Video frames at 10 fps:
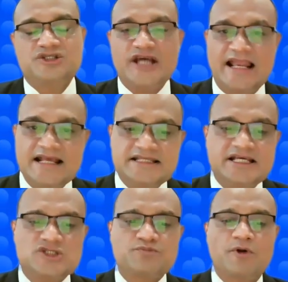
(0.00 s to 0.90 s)

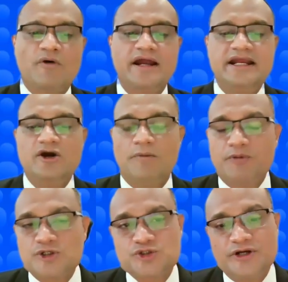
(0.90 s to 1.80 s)
challenges providing
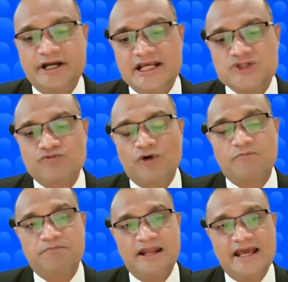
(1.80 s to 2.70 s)
opportunities
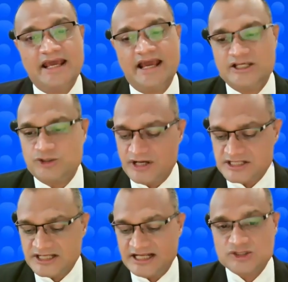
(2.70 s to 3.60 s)
for play,
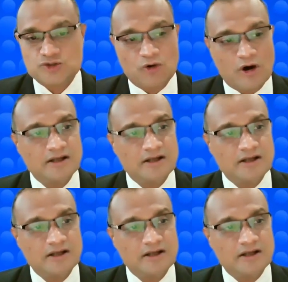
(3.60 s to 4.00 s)
education, and so